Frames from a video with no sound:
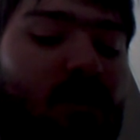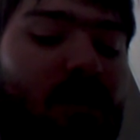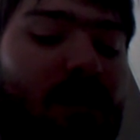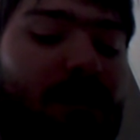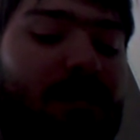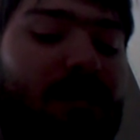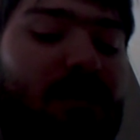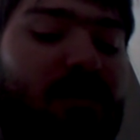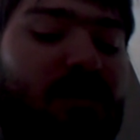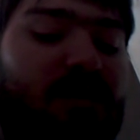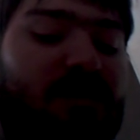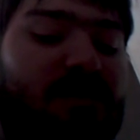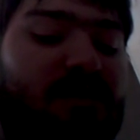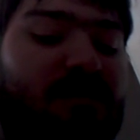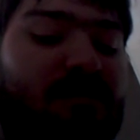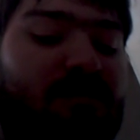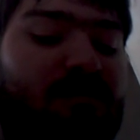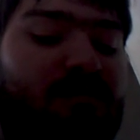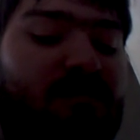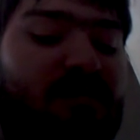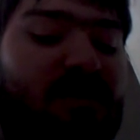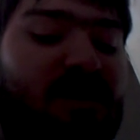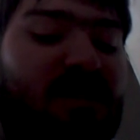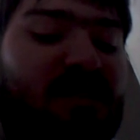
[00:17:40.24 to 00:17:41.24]
Rainbow questioned.
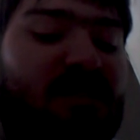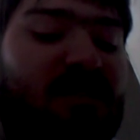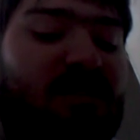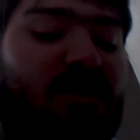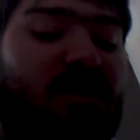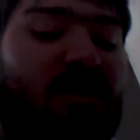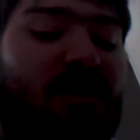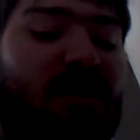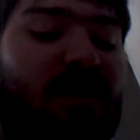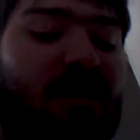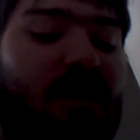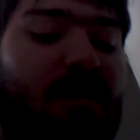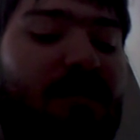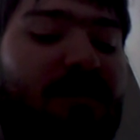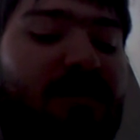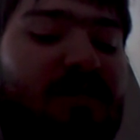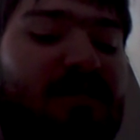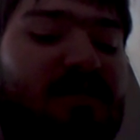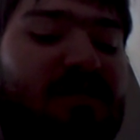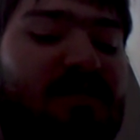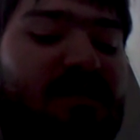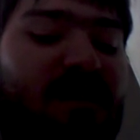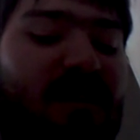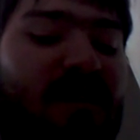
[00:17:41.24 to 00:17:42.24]
This is your idea of
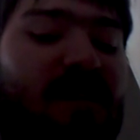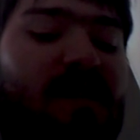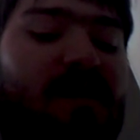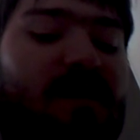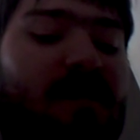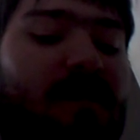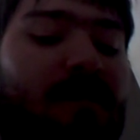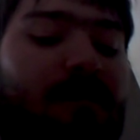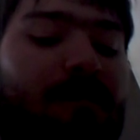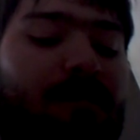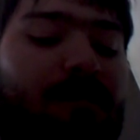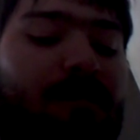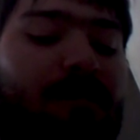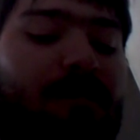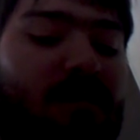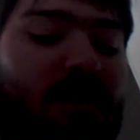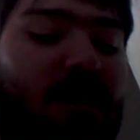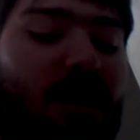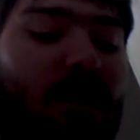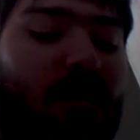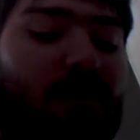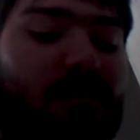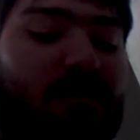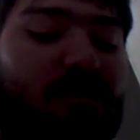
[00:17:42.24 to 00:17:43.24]
first date?
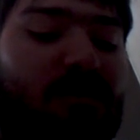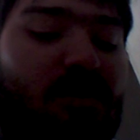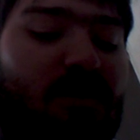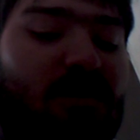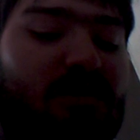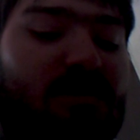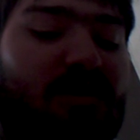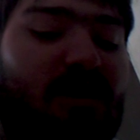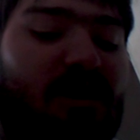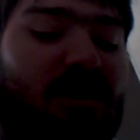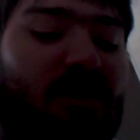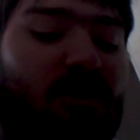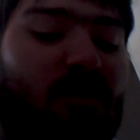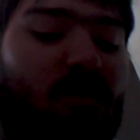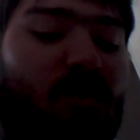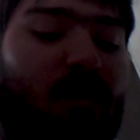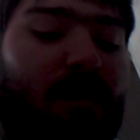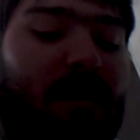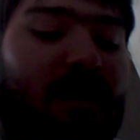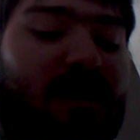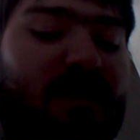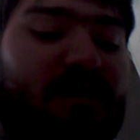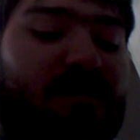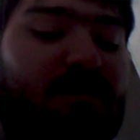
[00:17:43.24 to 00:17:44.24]
I was going to take you on a
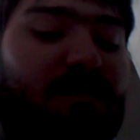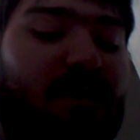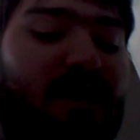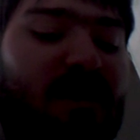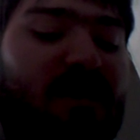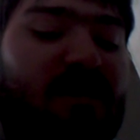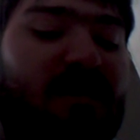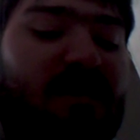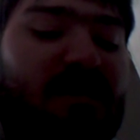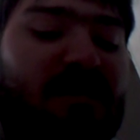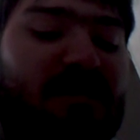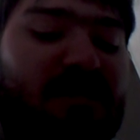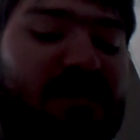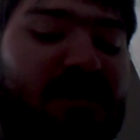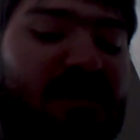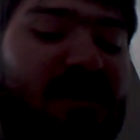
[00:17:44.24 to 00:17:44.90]
romantic picnic in the